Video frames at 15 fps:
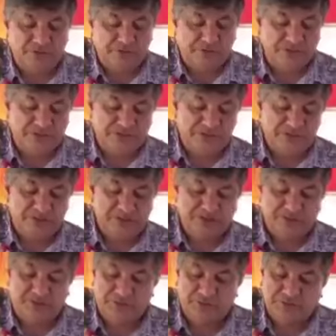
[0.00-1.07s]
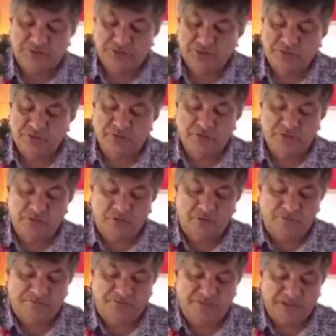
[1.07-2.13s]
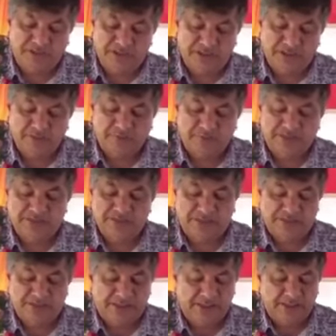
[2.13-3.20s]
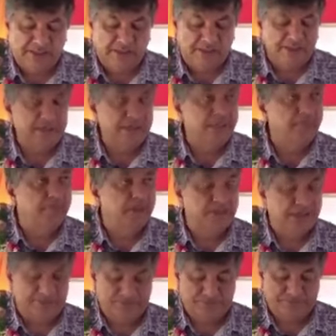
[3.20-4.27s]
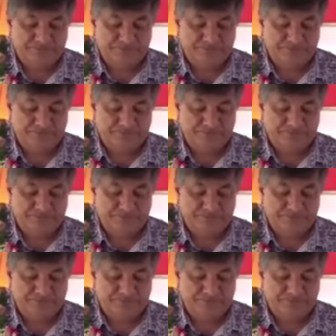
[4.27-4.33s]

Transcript: the Sugar Research Institute of Fiji's Rarawai station here in Ba.